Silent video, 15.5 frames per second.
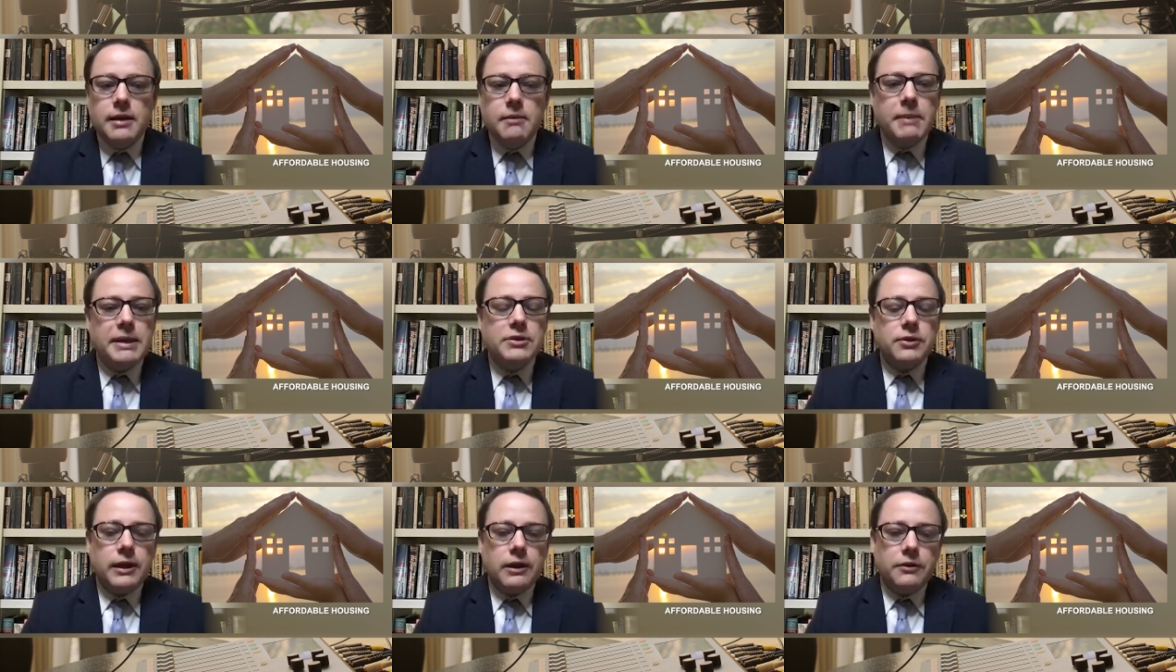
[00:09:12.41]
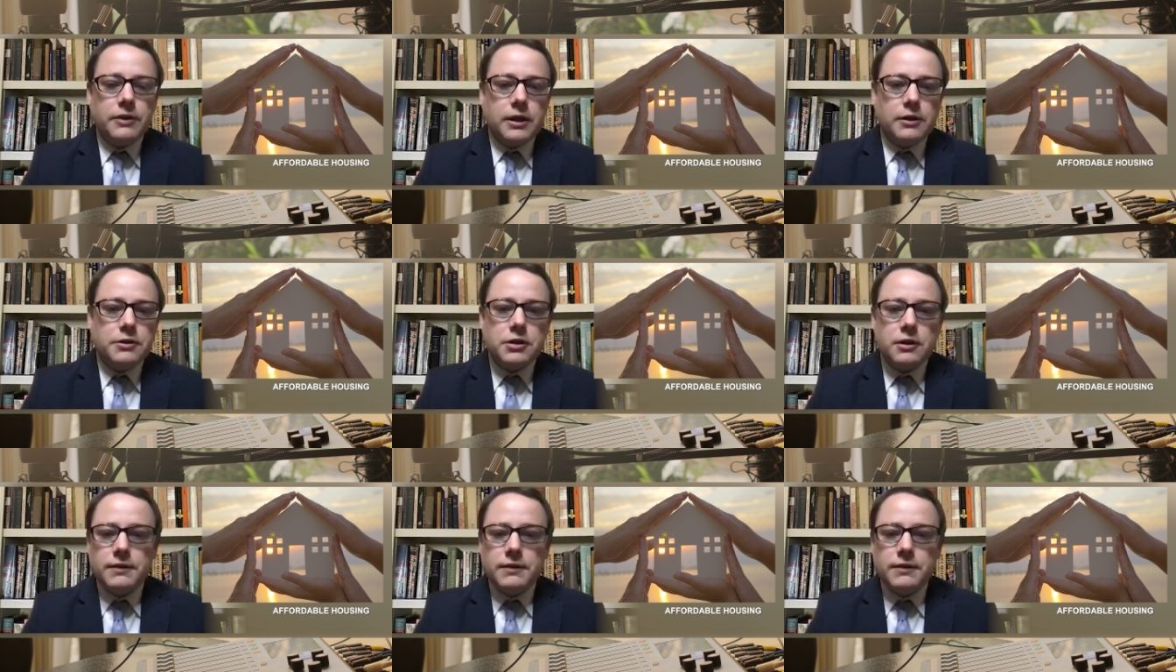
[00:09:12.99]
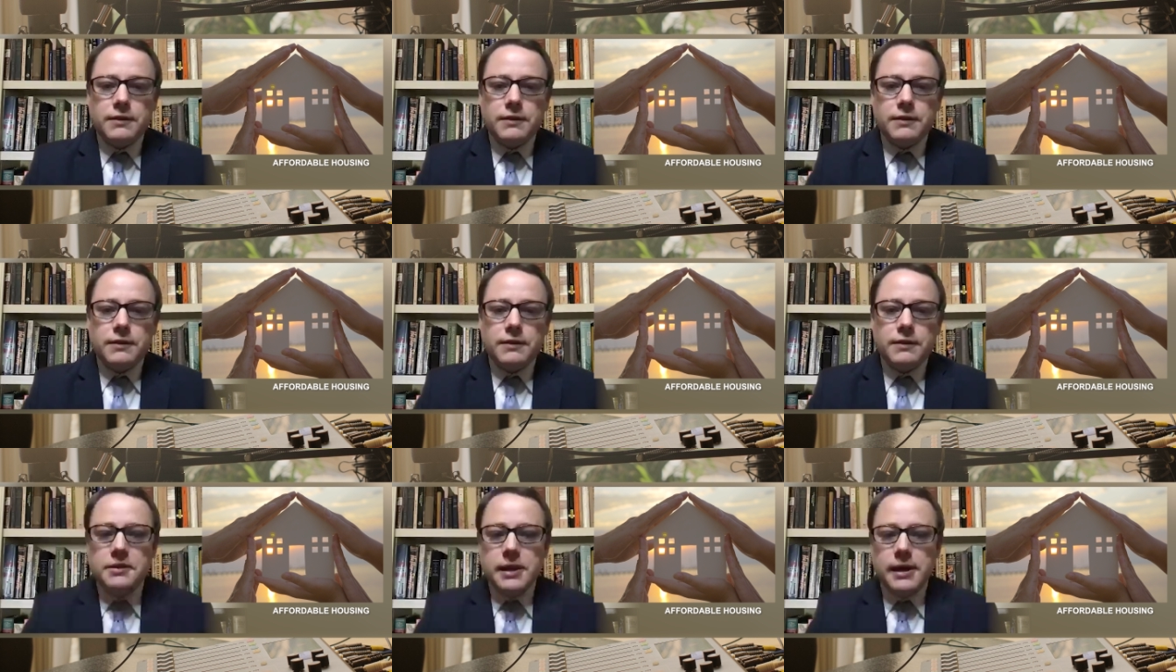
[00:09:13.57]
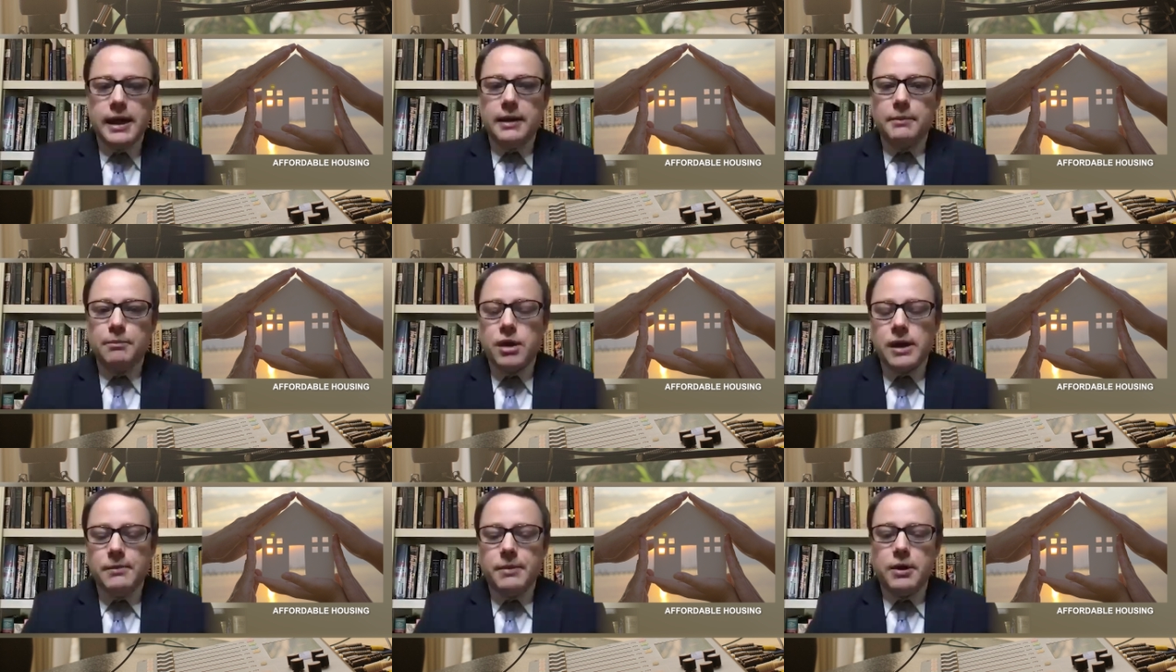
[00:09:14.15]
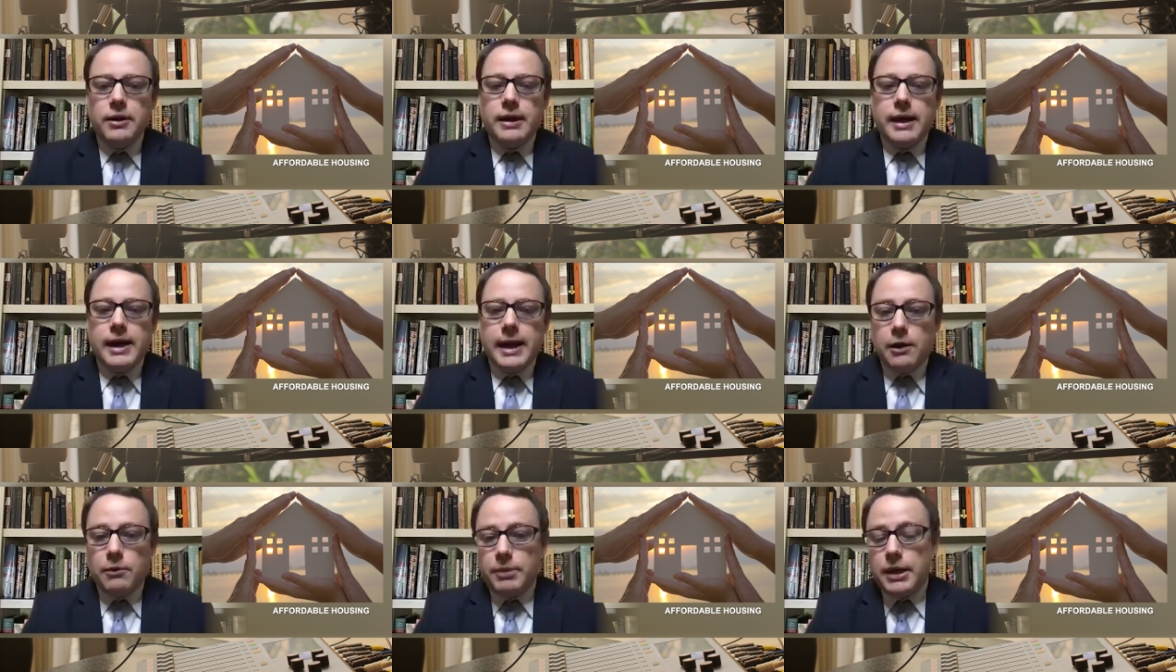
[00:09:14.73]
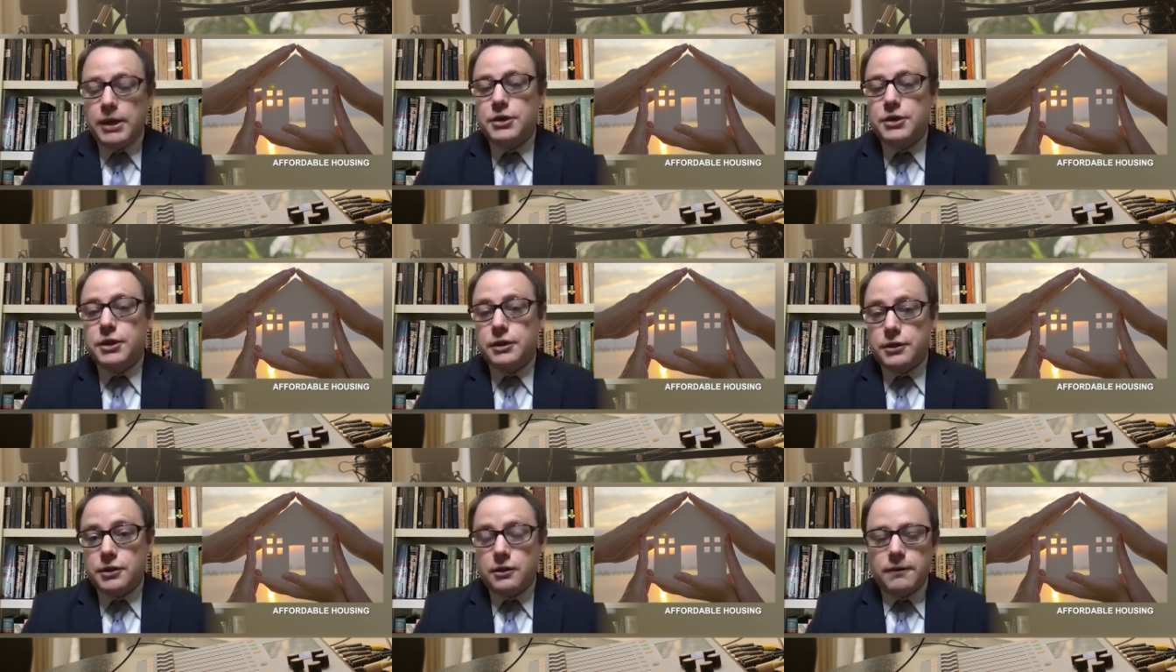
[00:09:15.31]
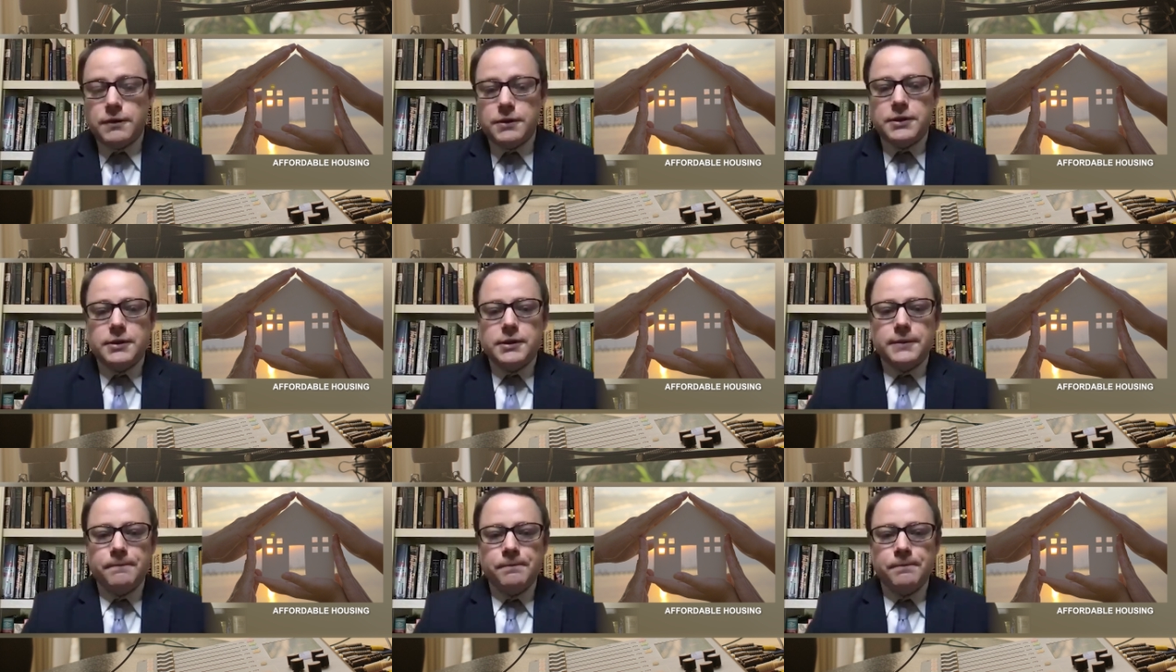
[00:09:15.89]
mental health care services, and primary outpatient services.